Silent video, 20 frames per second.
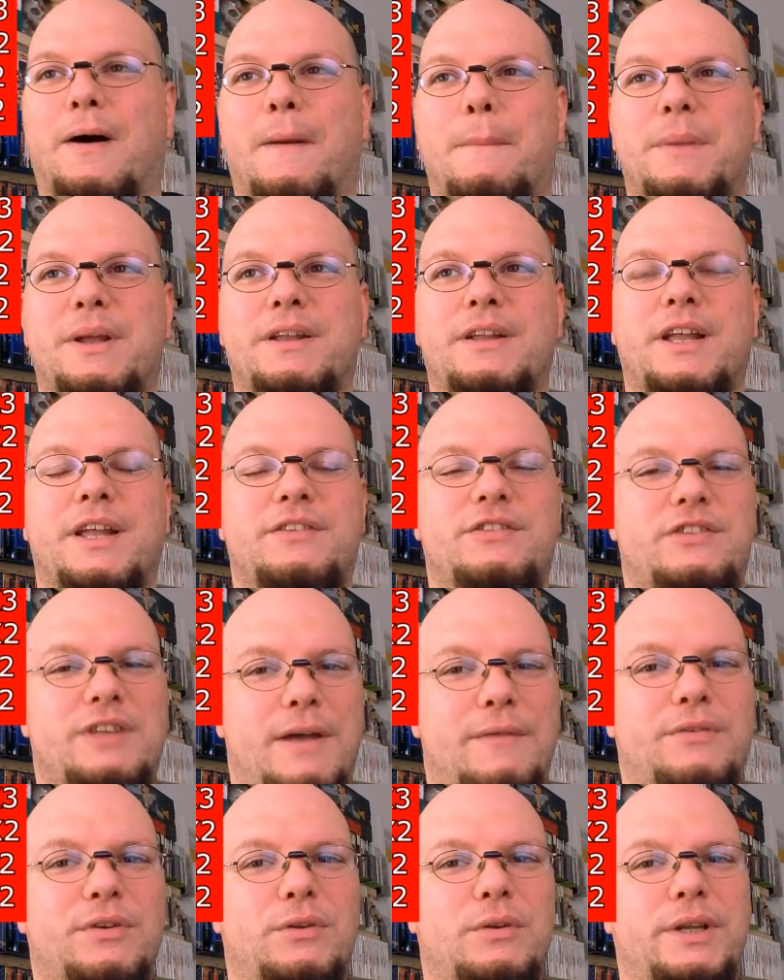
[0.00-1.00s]
It's
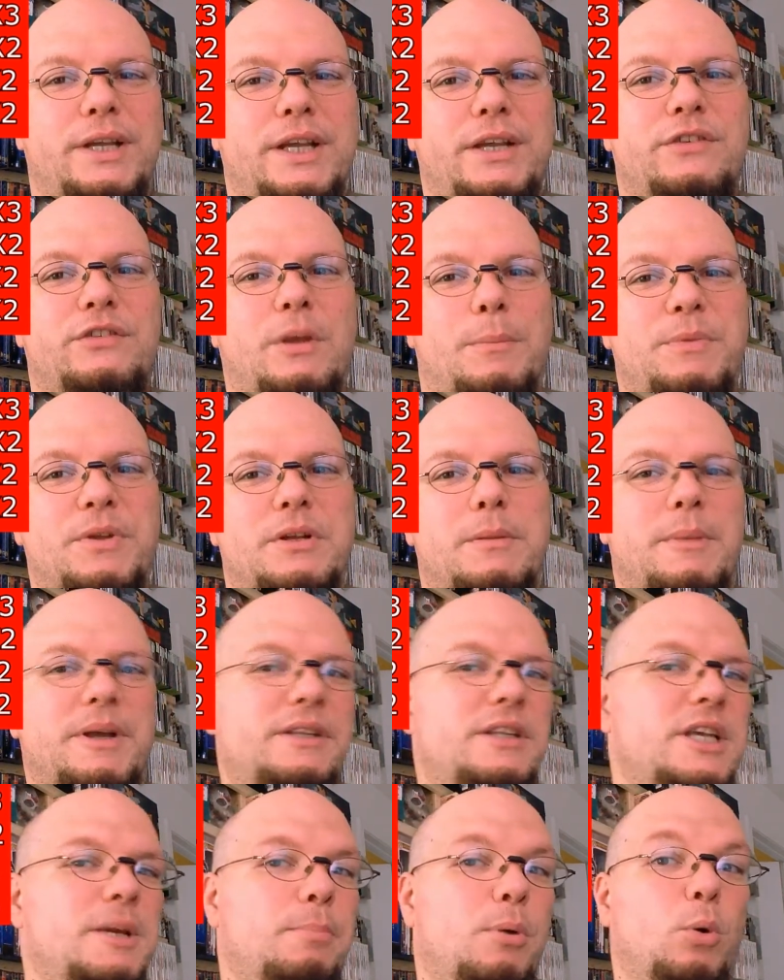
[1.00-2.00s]
definitely something to make
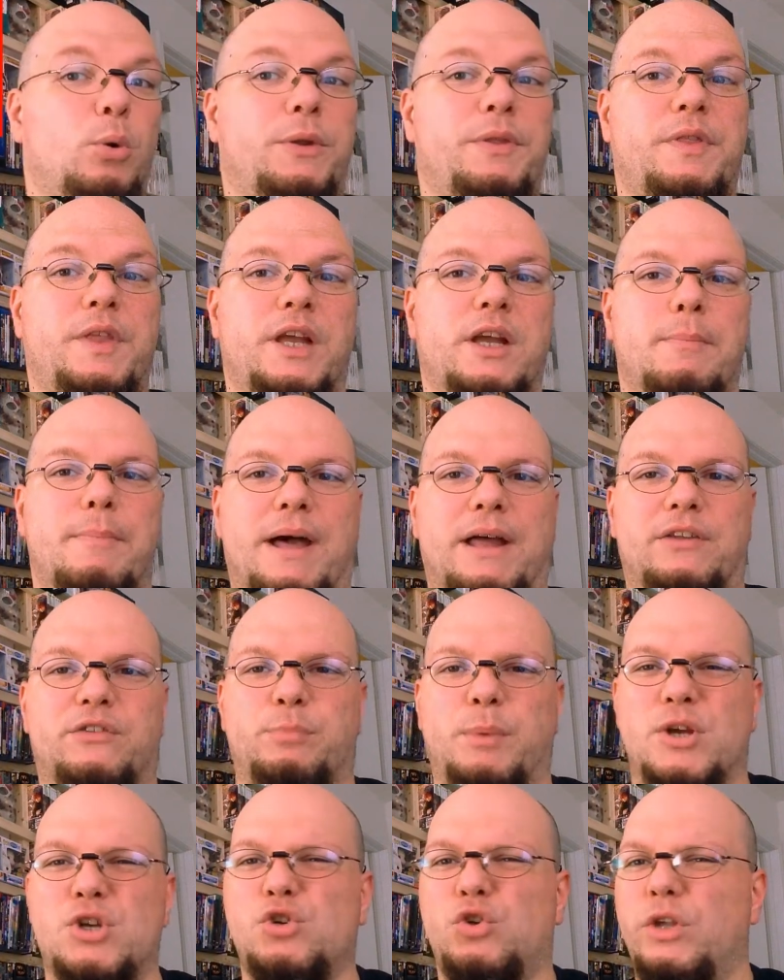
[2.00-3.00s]
the opponent think about,
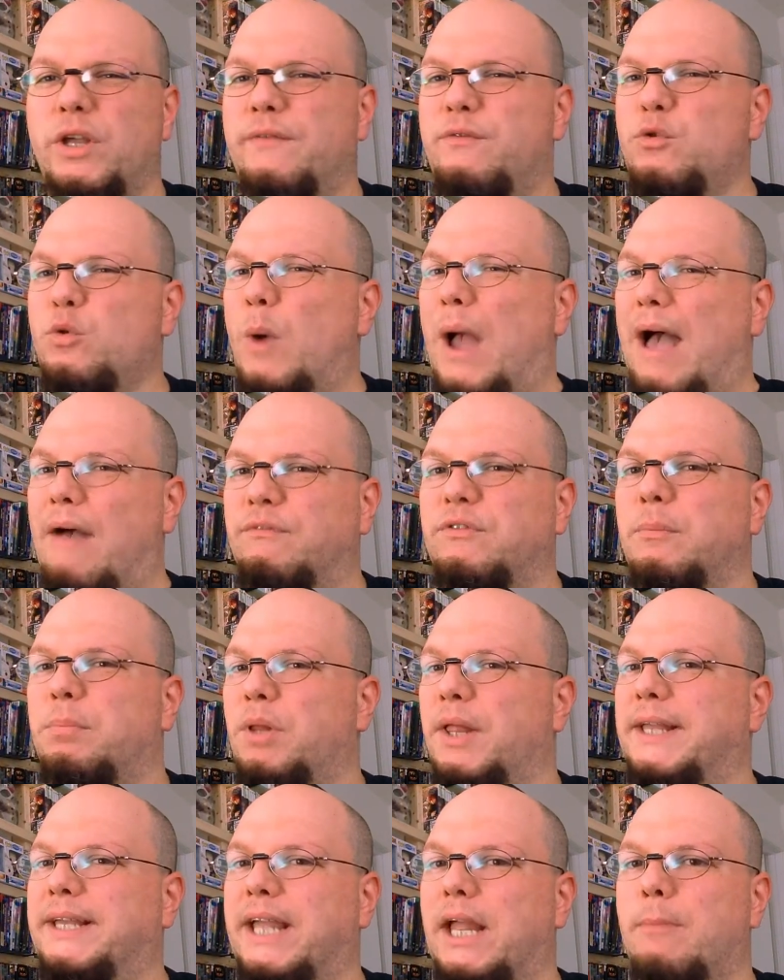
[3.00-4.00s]
especially if you have to
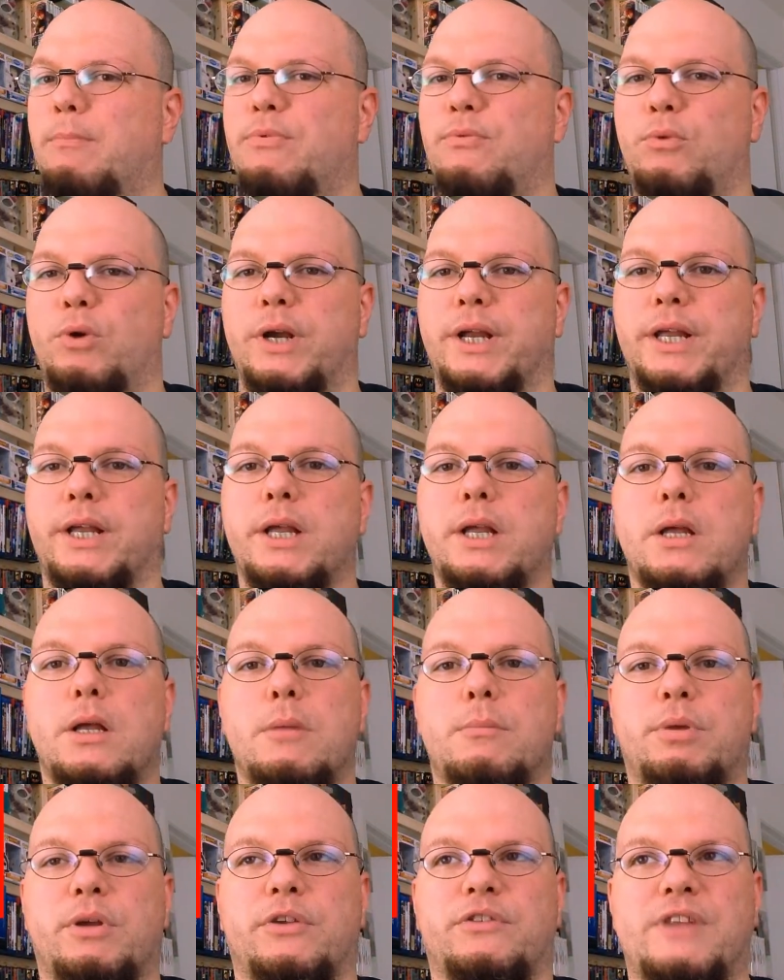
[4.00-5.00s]
play game 3,
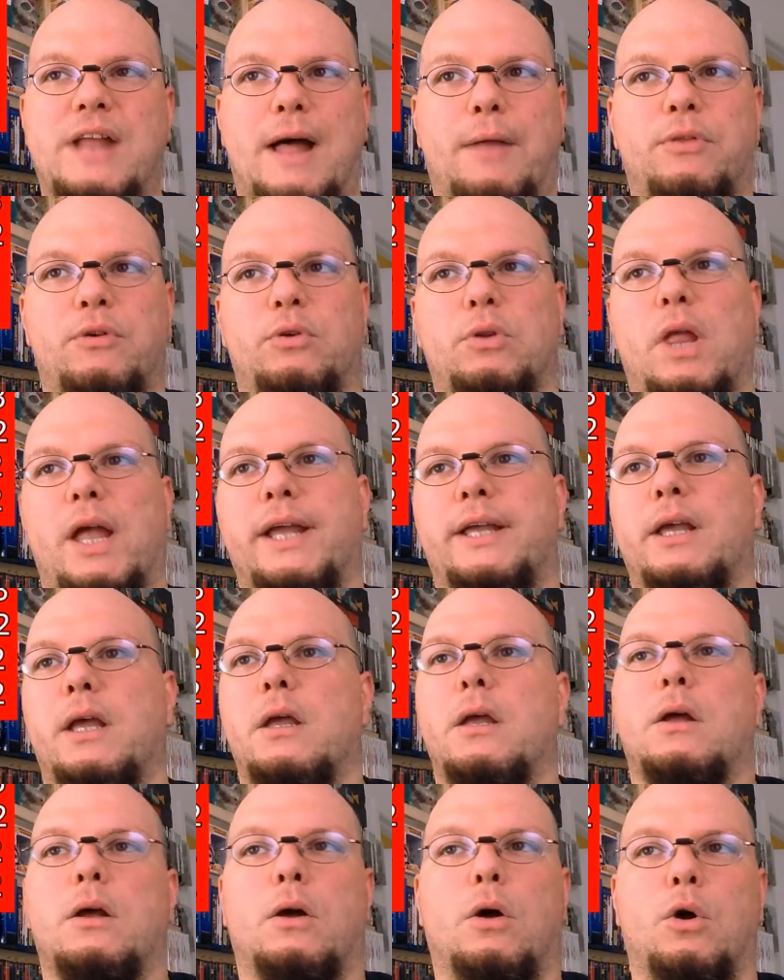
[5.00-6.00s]
because now they're like,
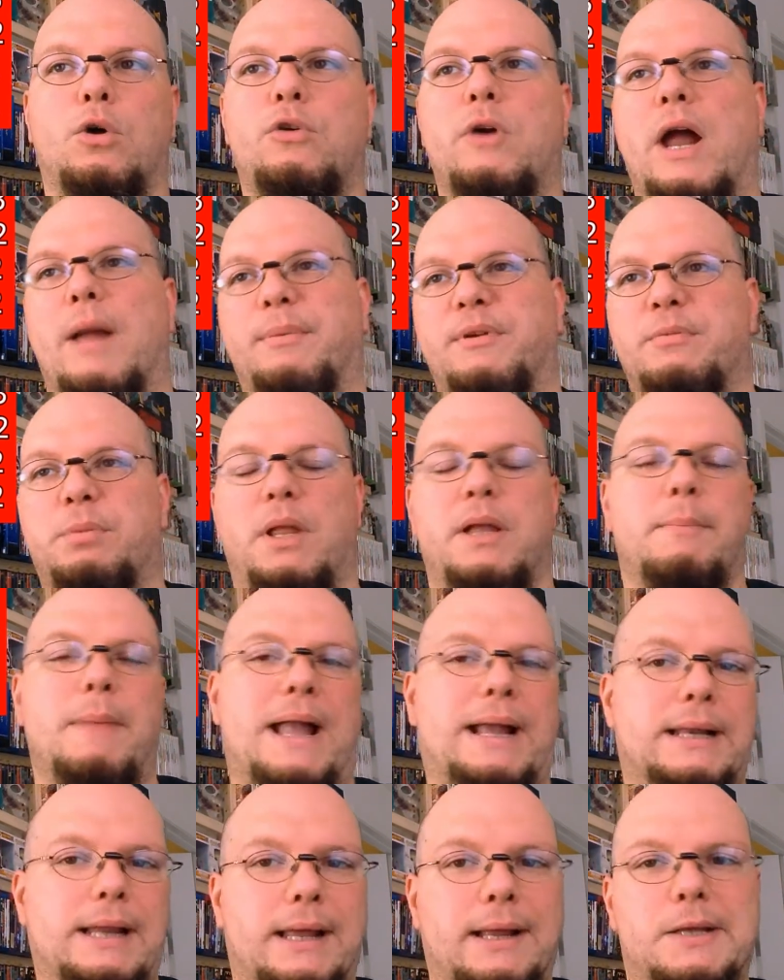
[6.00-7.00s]
oh crap, he's playing
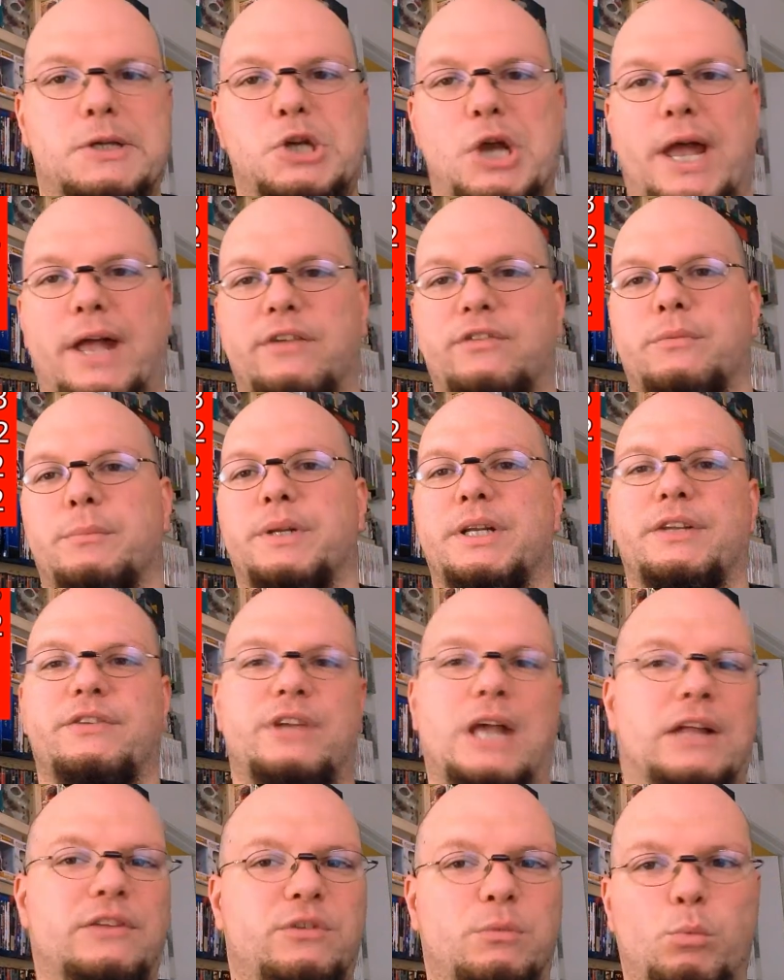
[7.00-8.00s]
Magnetic Chasm, and he's
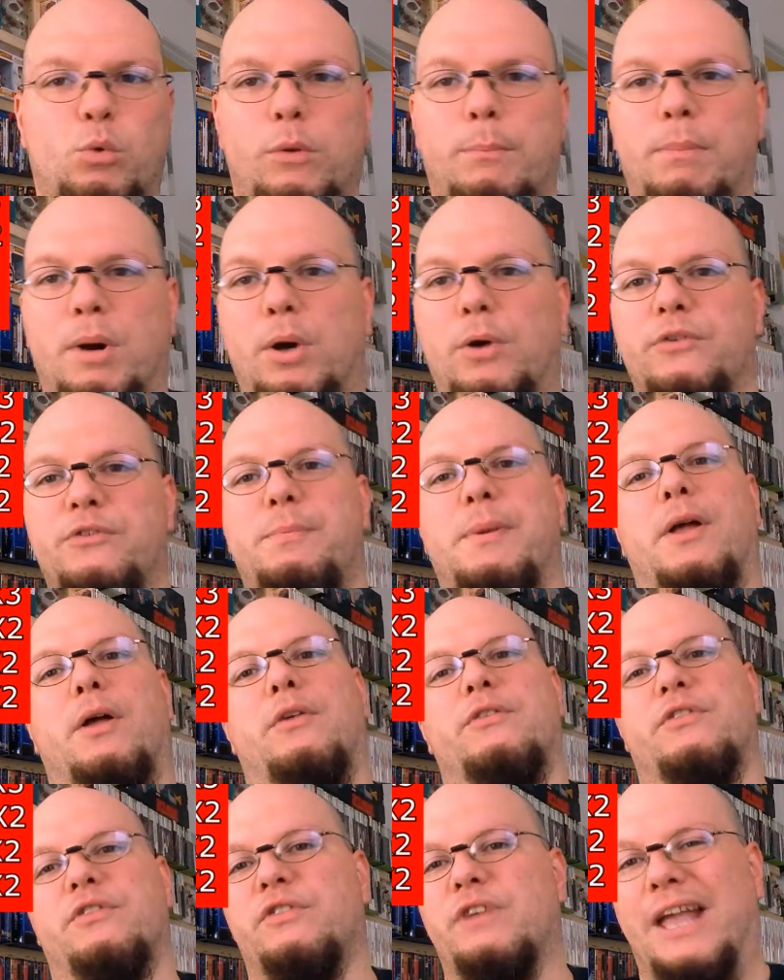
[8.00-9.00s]
got some more burn
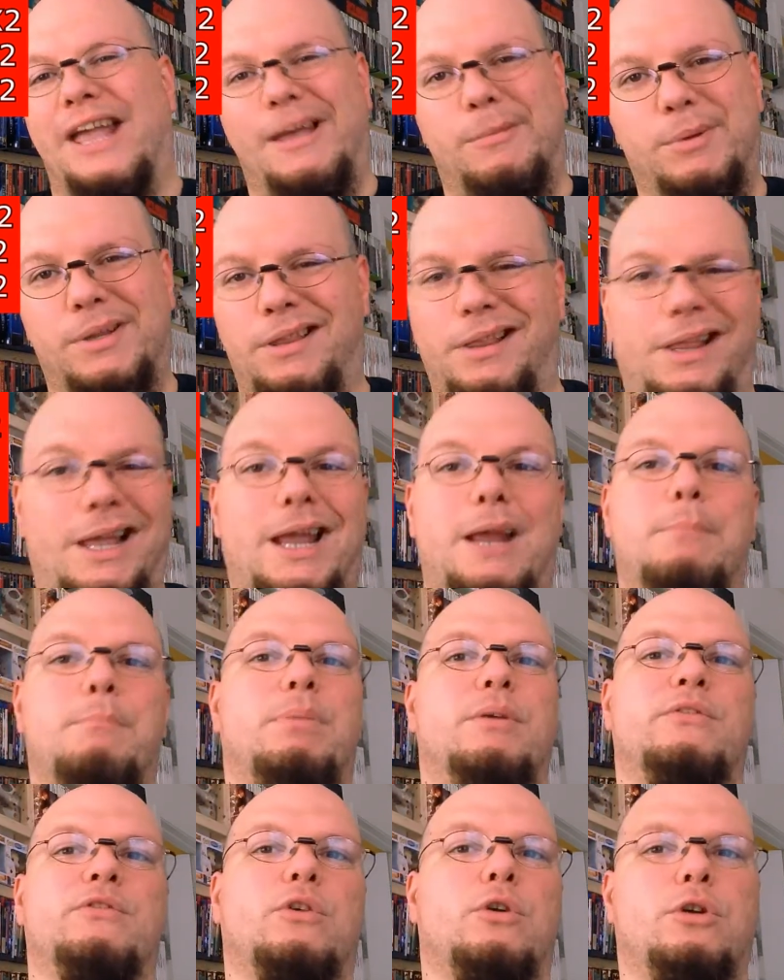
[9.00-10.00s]
spells, and Scab-Clan
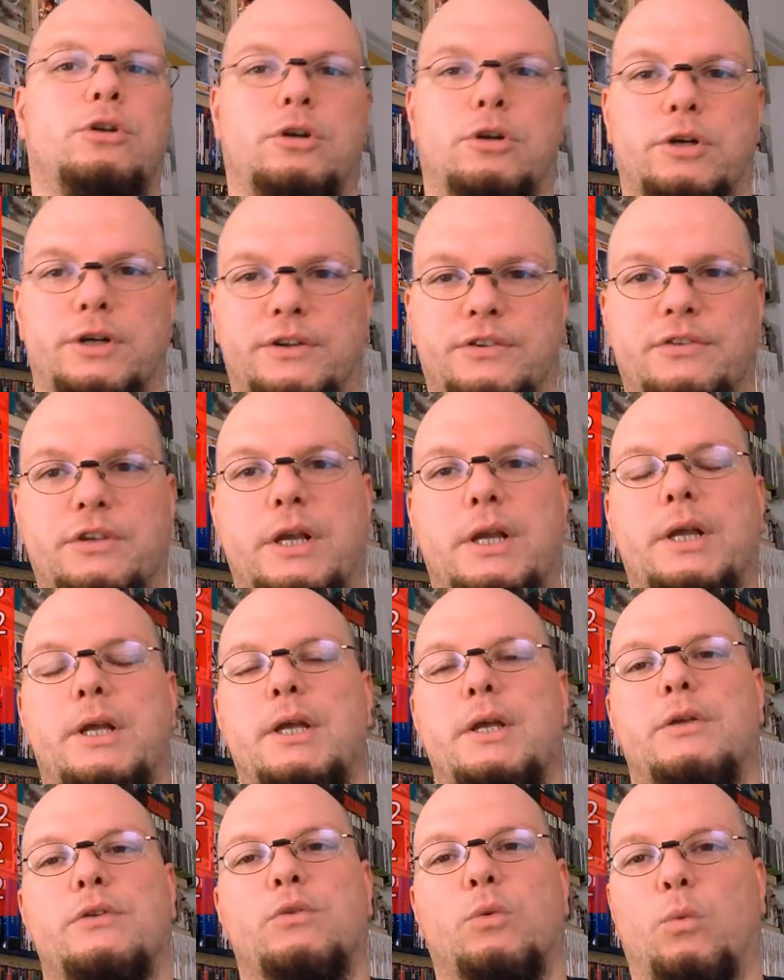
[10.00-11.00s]
Bezerker is...
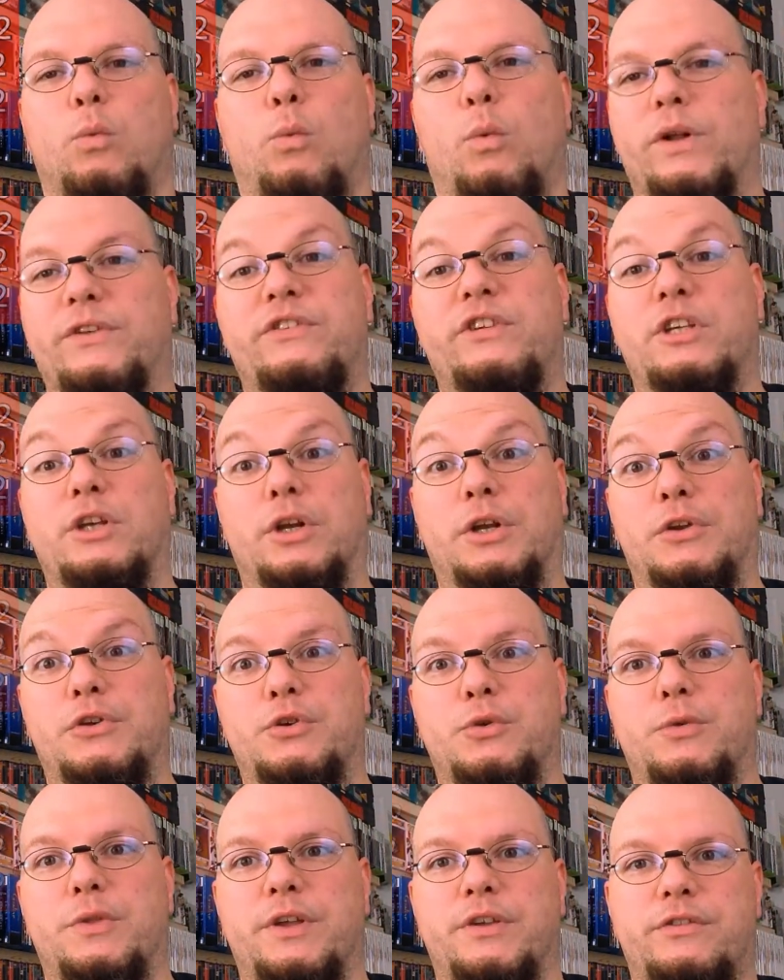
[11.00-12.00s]
what's he gonna
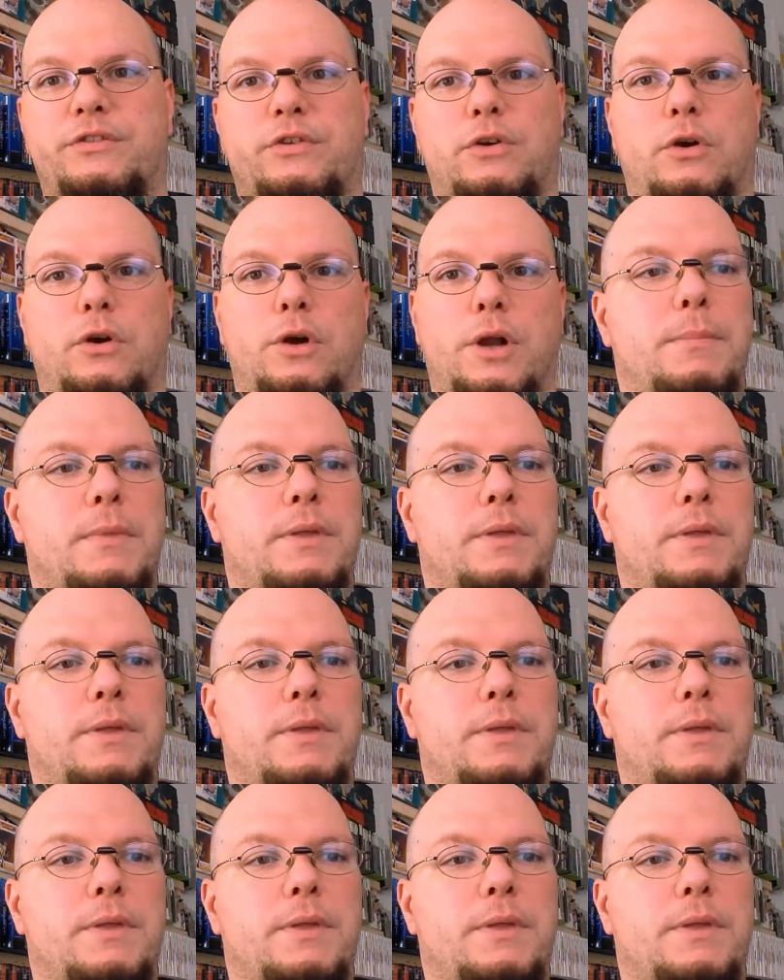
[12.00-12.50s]
do this turn?